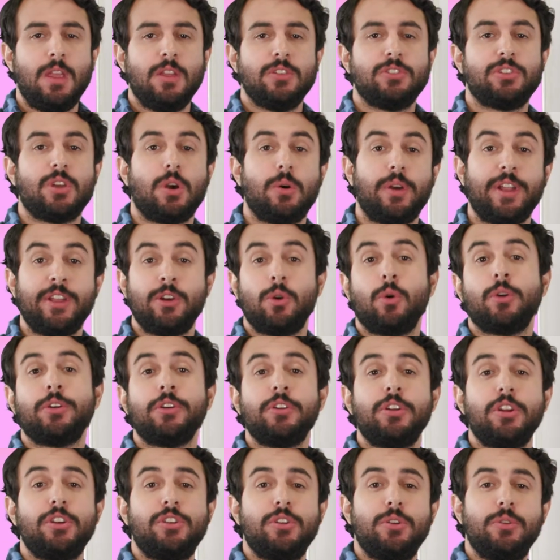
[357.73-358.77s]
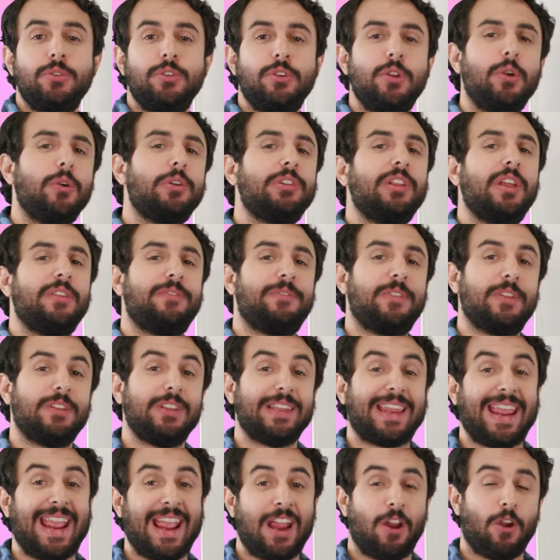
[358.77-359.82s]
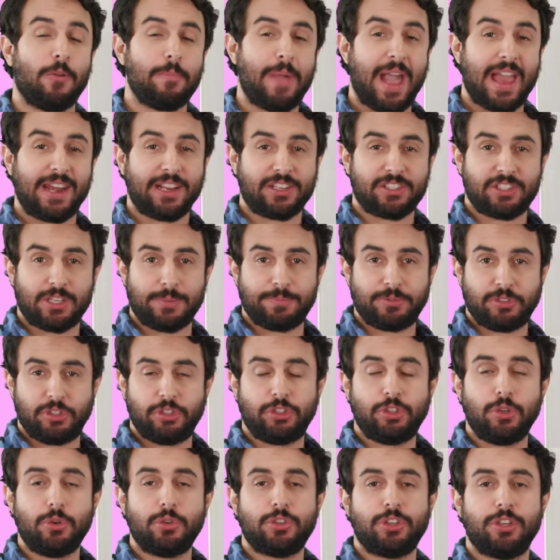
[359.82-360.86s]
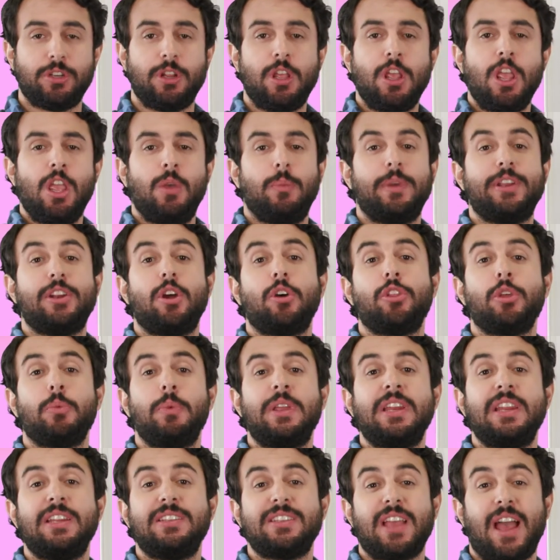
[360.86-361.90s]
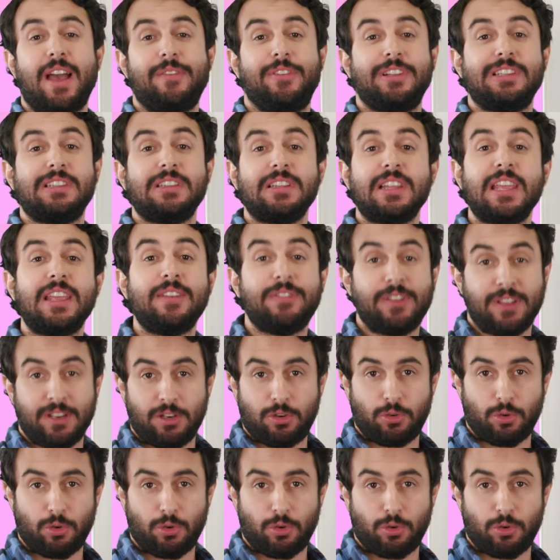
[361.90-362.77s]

So in order to do nucleophilic aromatic substitution, we know that we need to have a leaving